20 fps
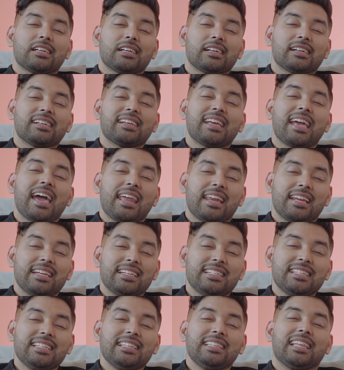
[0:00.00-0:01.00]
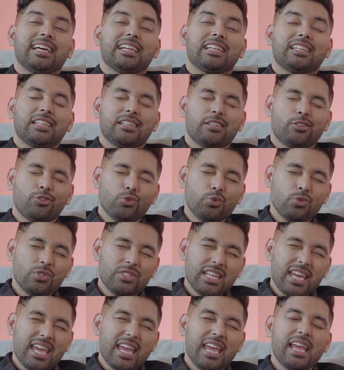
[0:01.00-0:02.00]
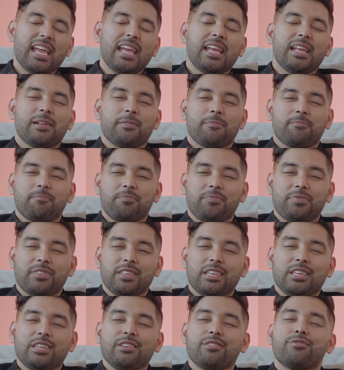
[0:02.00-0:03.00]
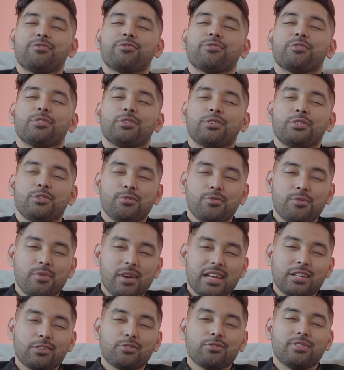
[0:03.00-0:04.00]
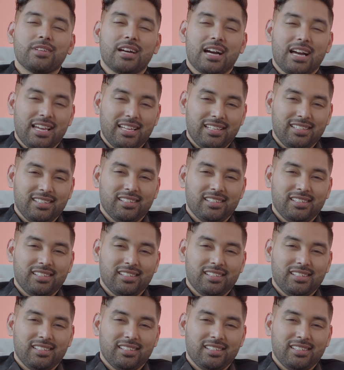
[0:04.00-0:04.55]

a guarantee that today, if you were to die,